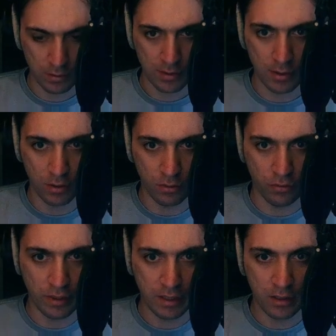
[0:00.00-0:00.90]
So
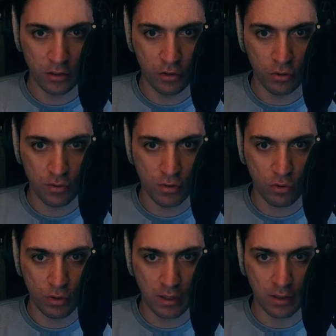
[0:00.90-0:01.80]

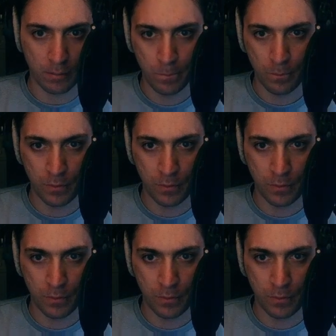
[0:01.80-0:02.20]
ValueToString